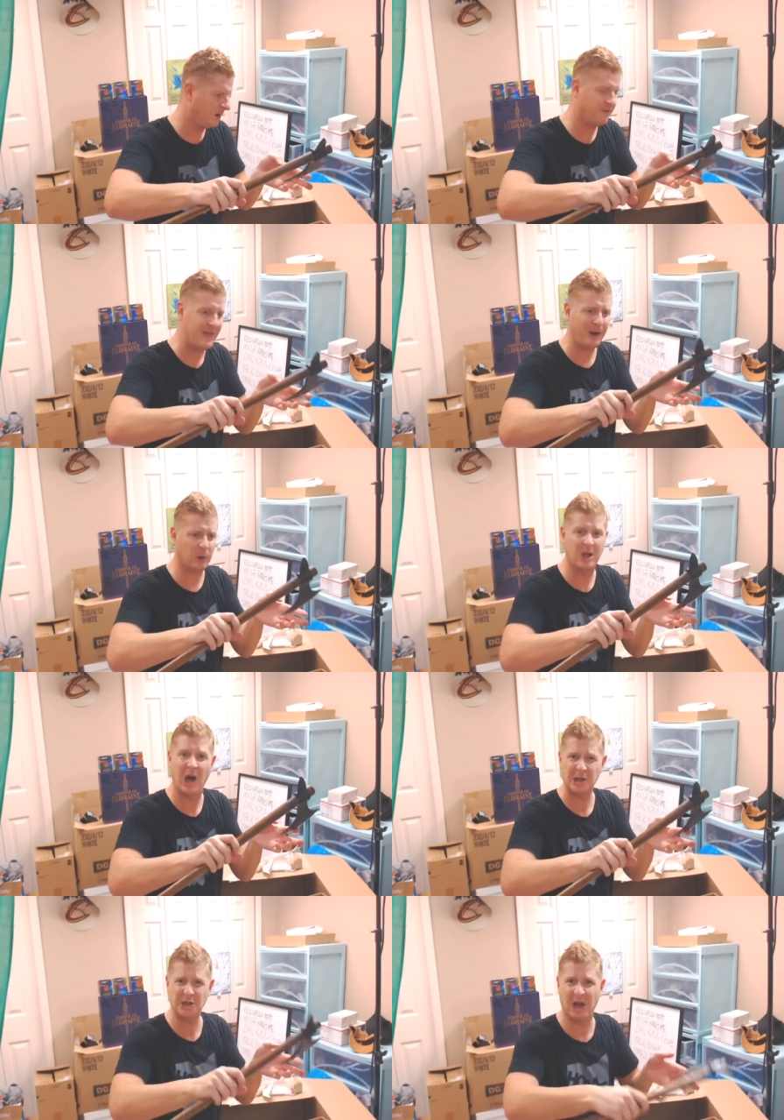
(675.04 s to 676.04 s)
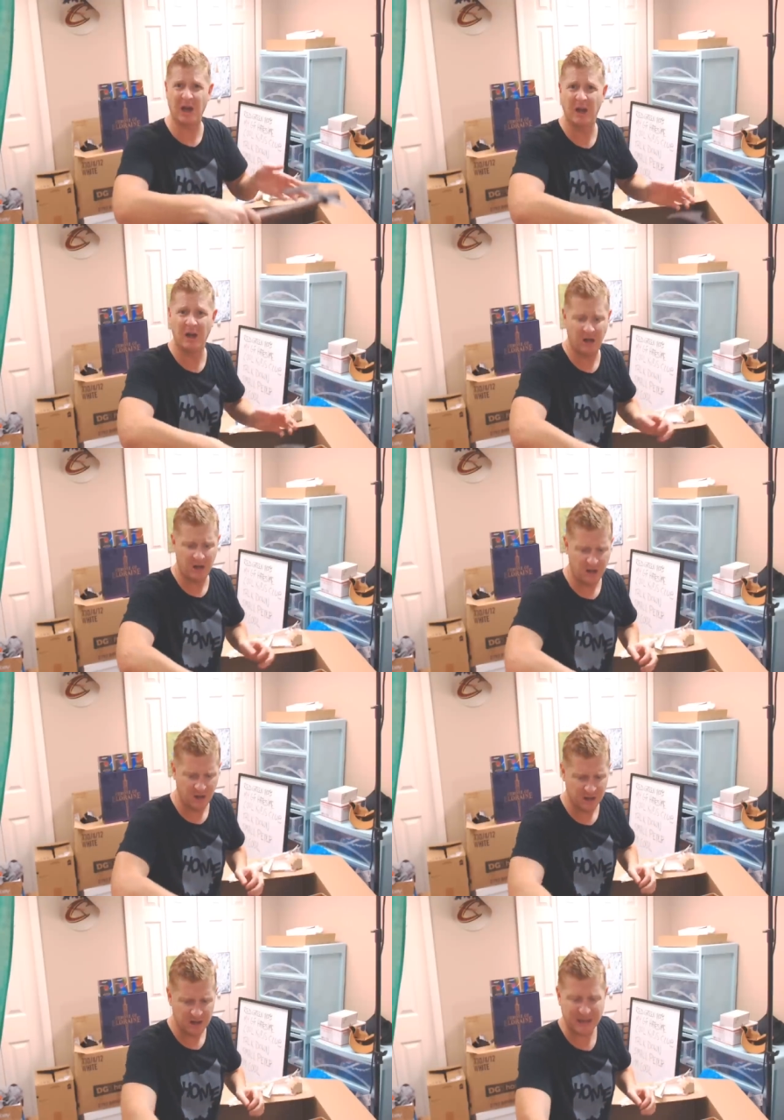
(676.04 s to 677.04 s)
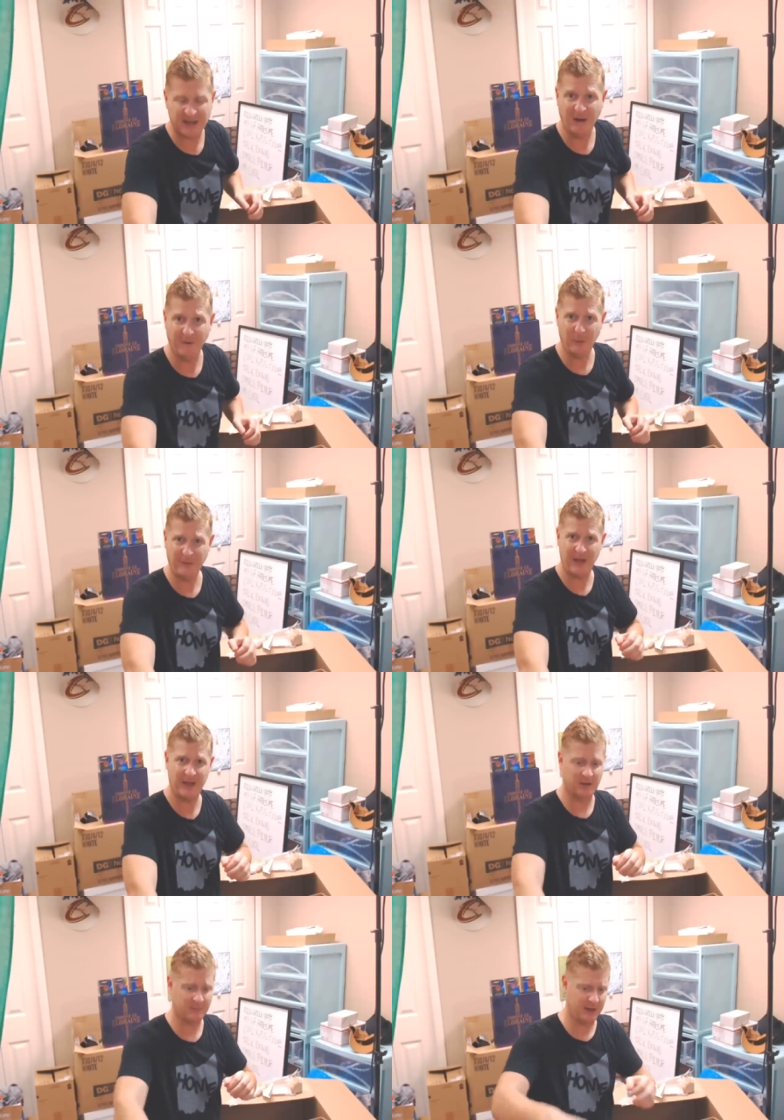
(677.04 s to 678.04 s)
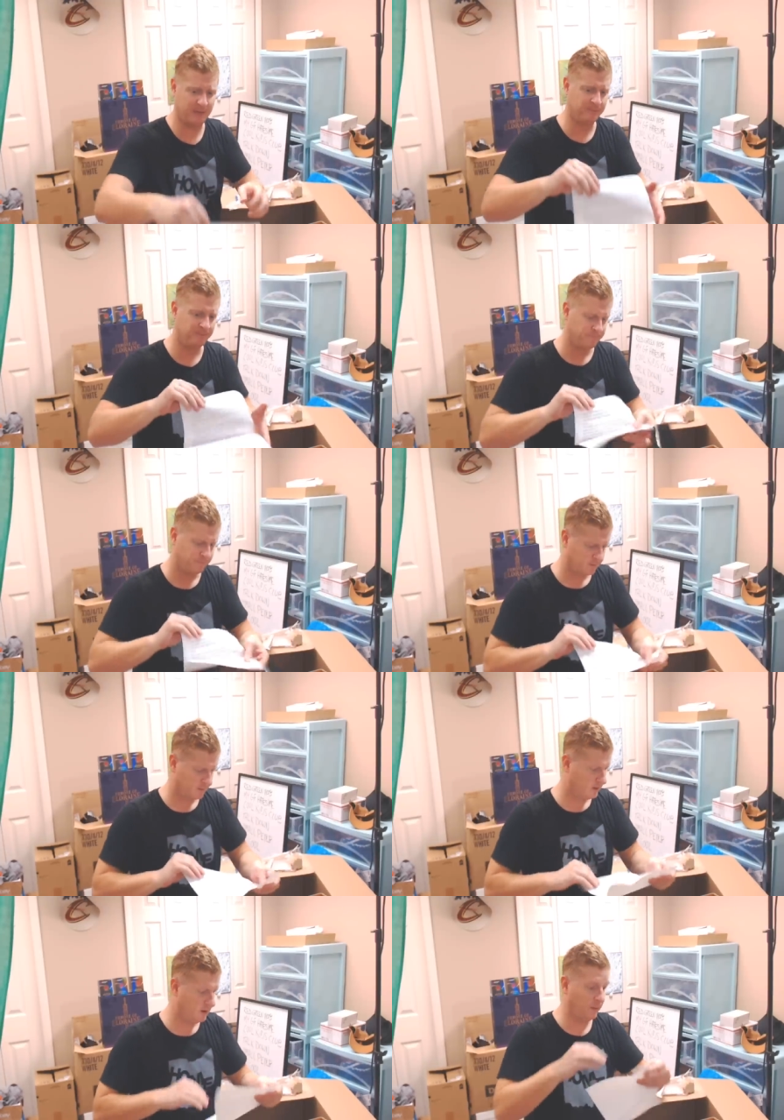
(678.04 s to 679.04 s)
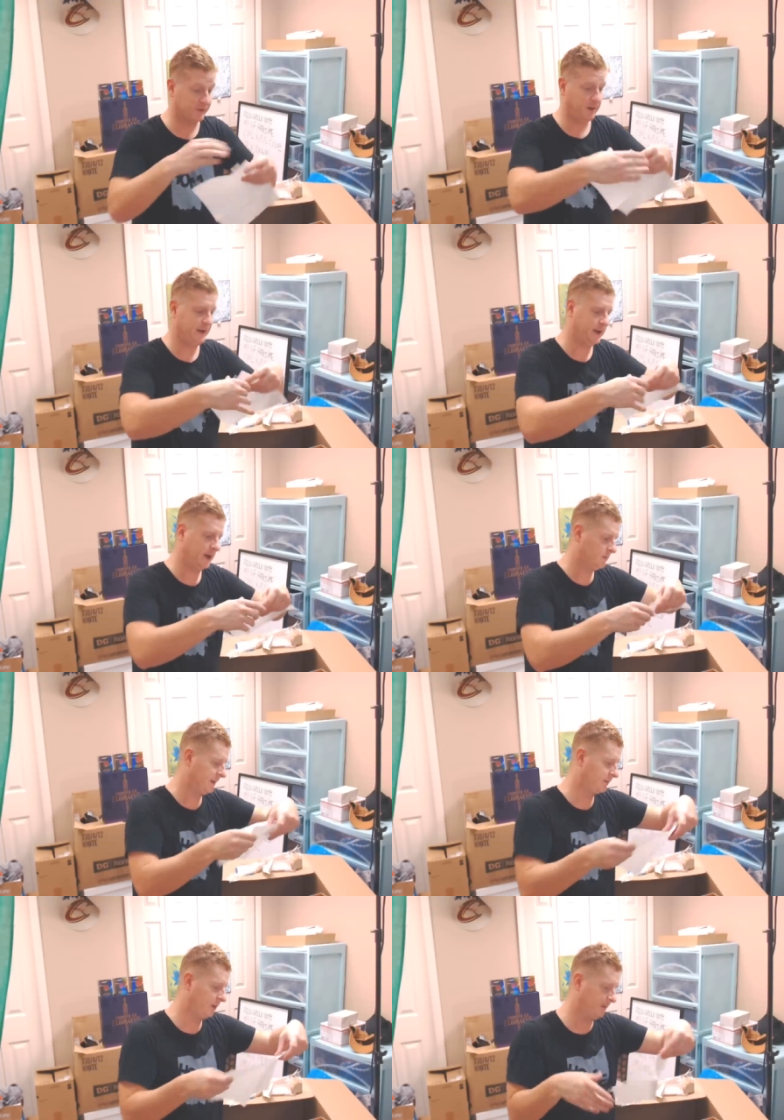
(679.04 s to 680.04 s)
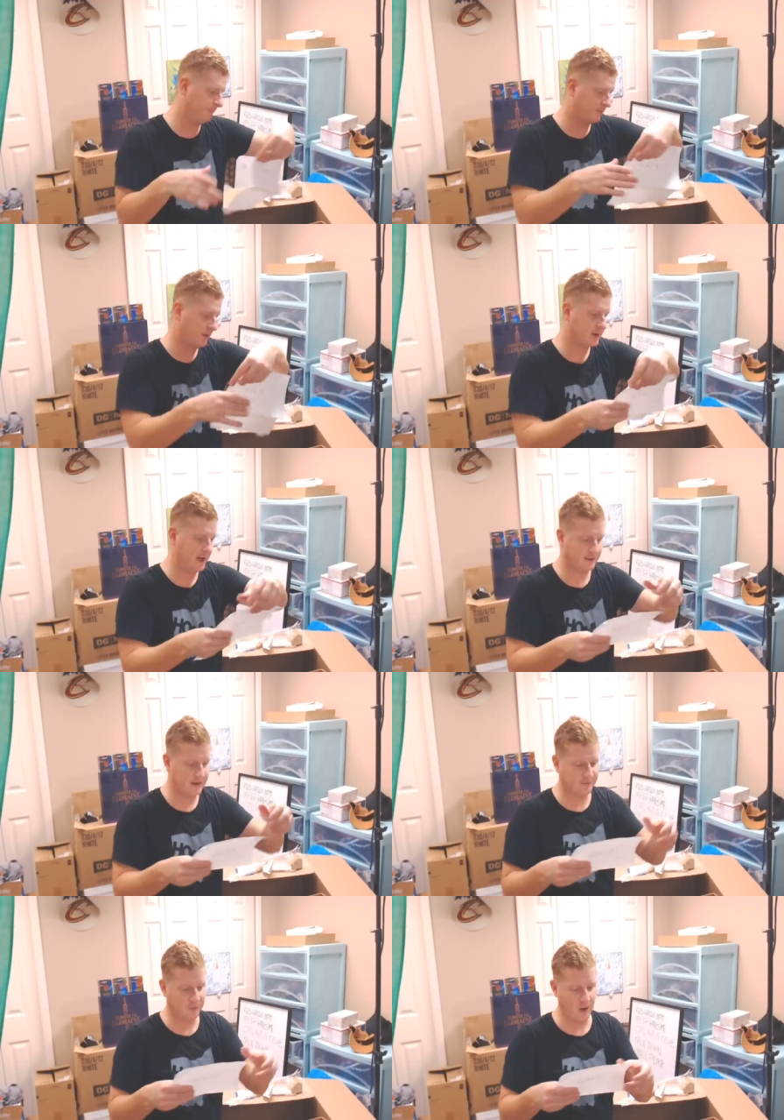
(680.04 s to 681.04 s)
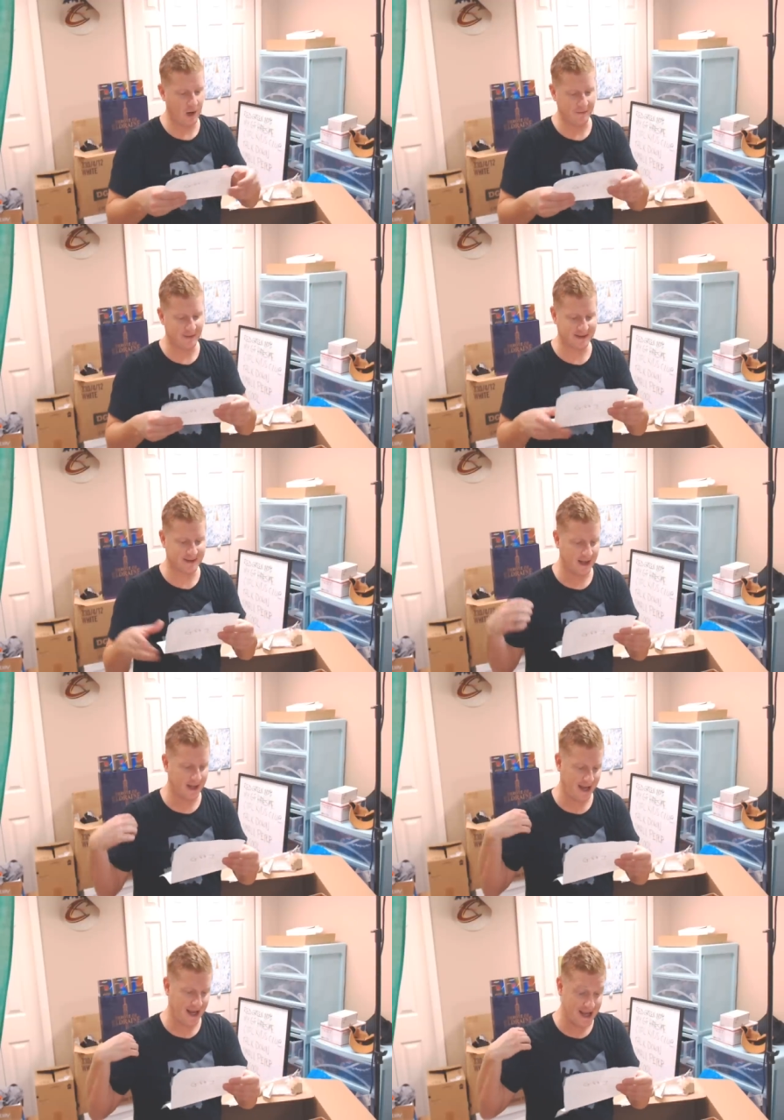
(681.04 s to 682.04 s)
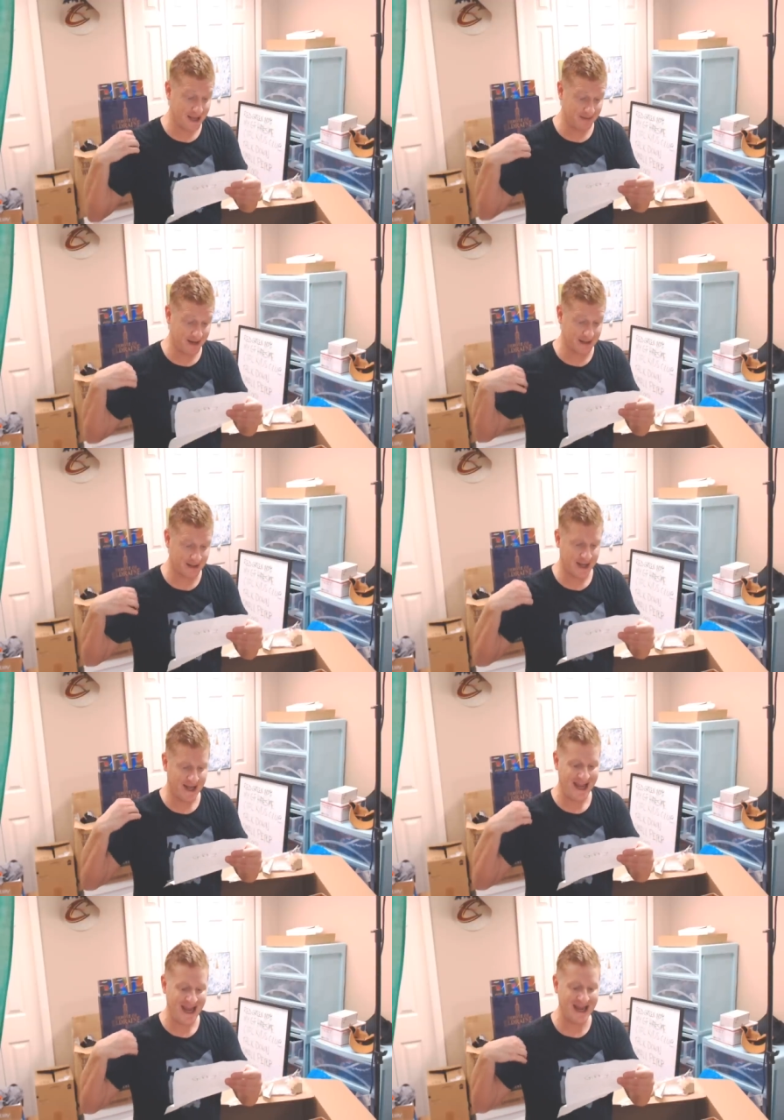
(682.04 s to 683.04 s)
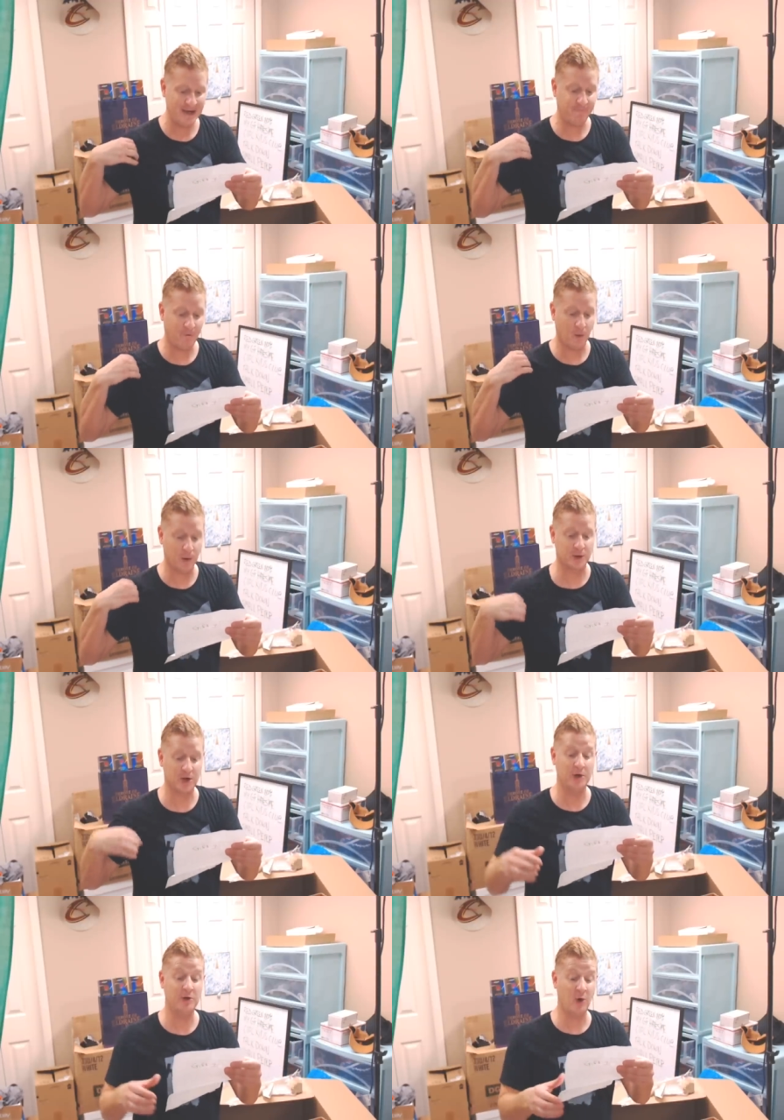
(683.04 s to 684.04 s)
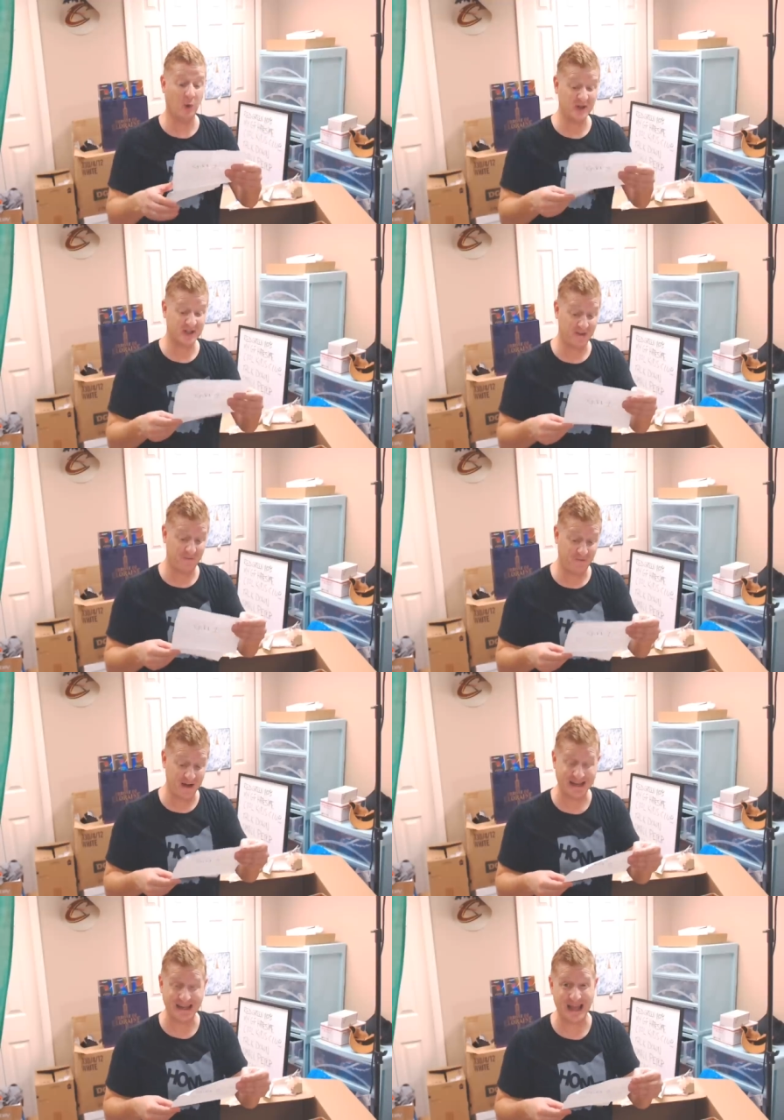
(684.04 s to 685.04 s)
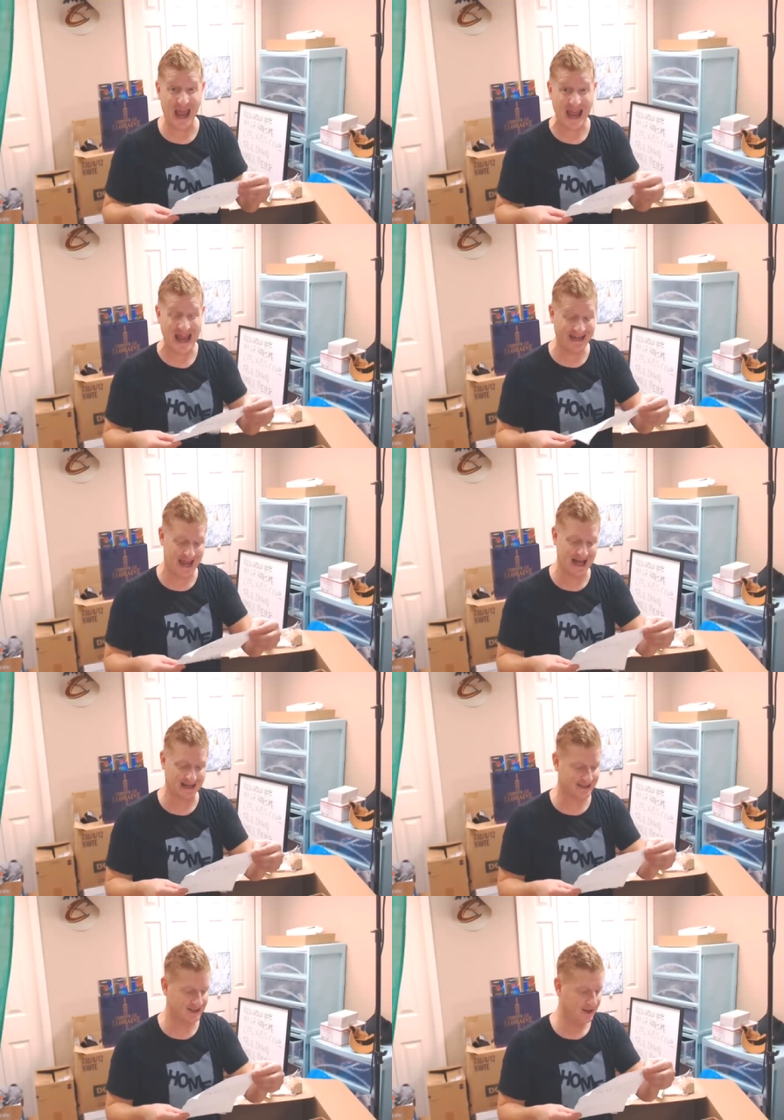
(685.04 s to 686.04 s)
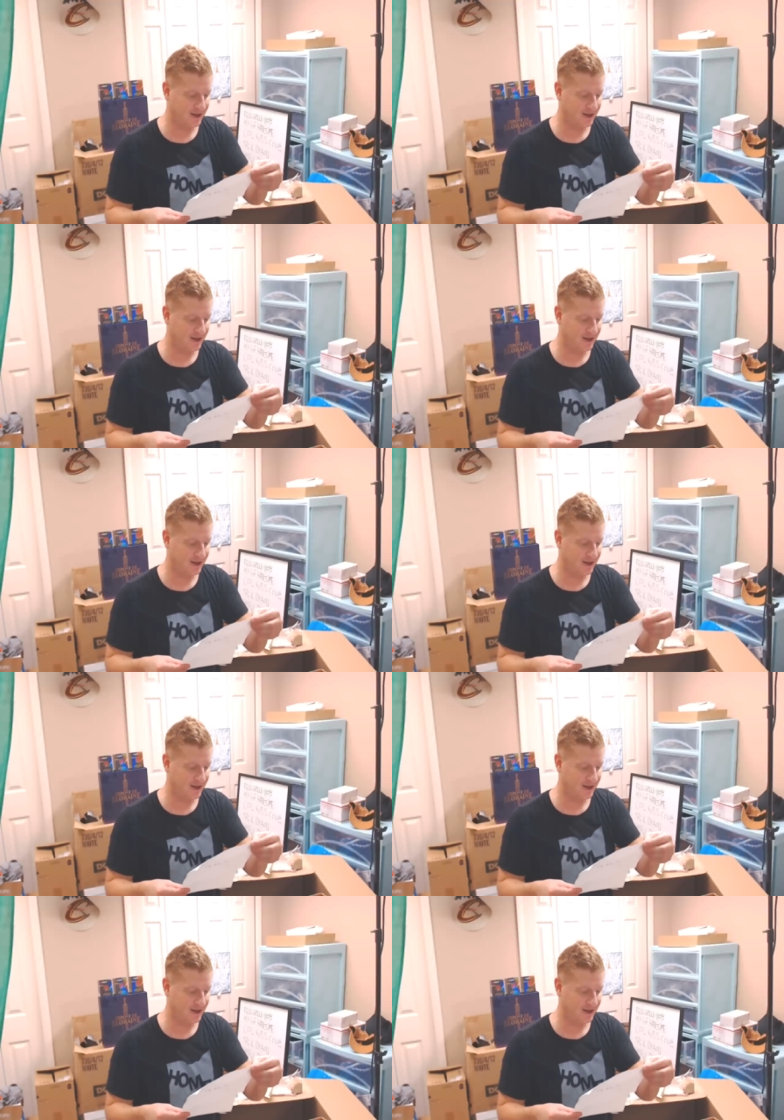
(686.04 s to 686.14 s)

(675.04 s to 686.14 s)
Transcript: That'll cut you. You be careful with that, young man. Oh, it's mine now. That's right. Okay, gift one. This is a handmade, hand-forged Norse Viking hand axe.